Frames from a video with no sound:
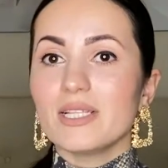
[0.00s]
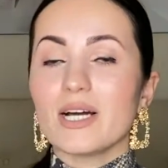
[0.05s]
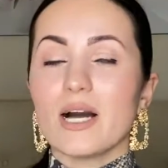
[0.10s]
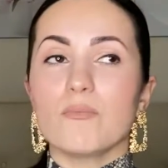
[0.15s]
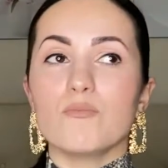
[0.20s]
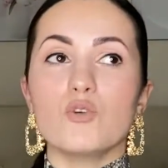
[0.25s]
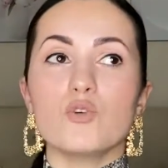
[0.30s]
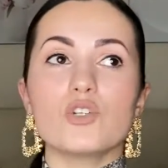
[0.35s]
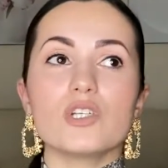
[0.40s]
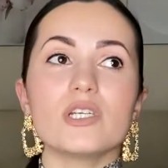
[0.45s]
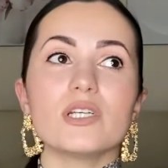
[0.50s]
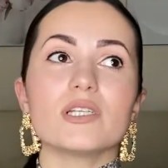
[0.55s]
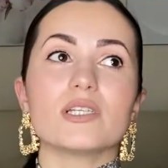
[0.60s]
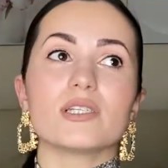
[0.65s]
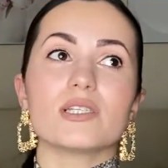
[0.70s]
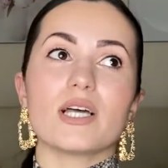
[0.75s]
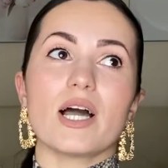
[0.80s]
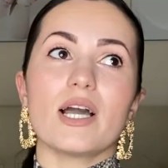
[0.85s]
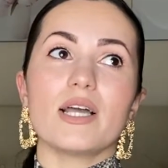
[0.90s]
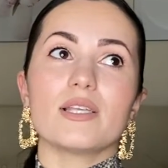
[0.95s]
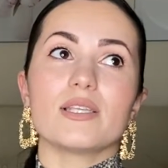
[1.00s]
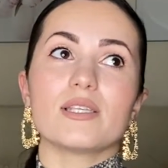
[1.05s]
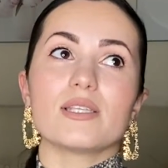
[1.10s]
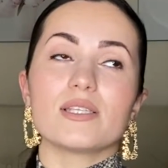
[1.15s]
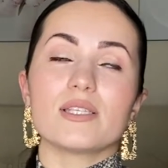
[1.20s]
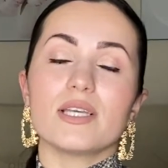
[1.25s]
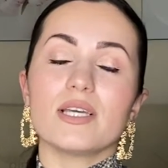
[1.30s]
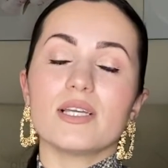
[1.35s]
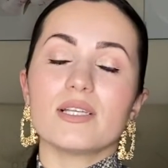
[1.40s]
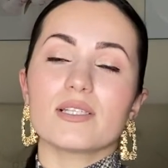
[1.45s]
I'm usually a size
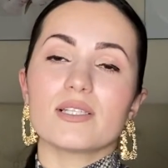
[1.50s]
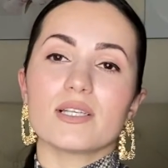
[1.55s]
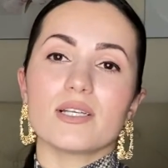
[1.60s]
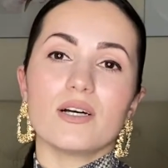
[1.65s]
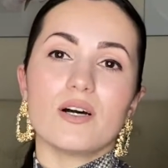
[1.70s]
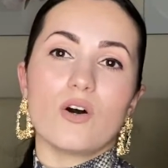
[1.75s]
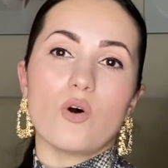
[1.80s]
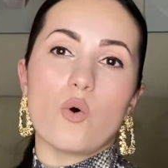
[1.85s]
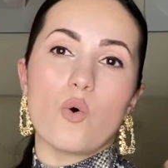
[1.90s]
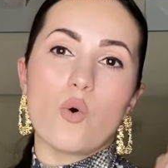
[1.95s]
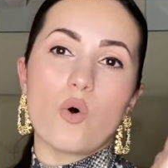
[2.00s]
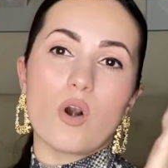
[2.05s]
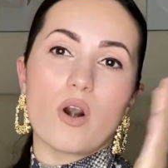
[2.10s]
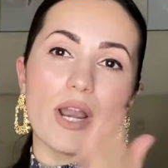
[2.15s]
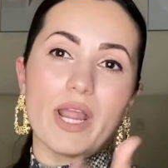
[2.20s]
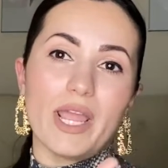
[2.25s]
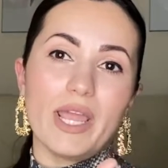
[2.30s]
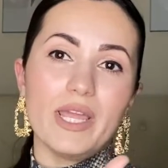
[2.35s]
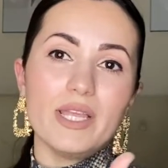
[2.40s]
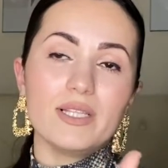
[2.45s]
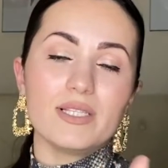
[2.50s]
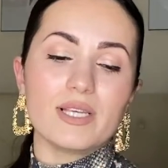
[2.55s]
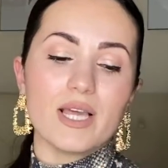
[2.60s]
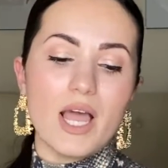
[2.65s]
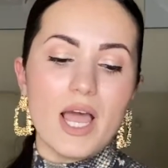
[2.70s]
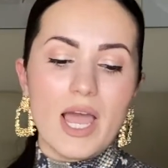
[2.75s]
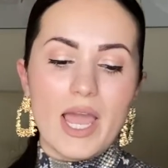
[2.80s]
6 or 8,